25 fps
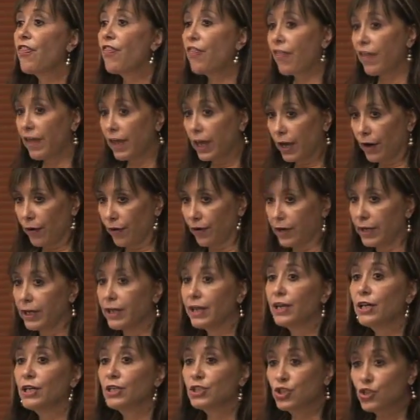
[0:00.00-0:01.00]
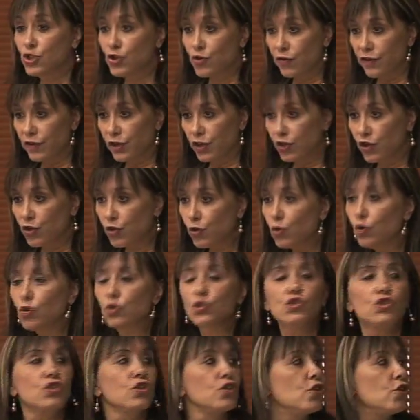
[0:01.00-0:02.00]
theory to be
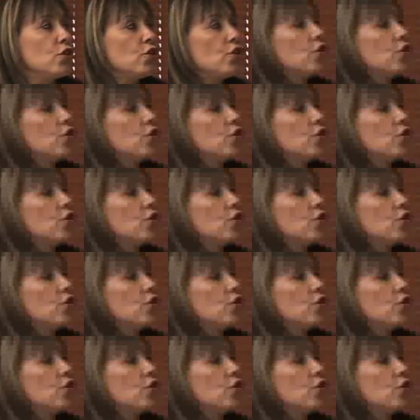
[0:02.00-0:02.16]
used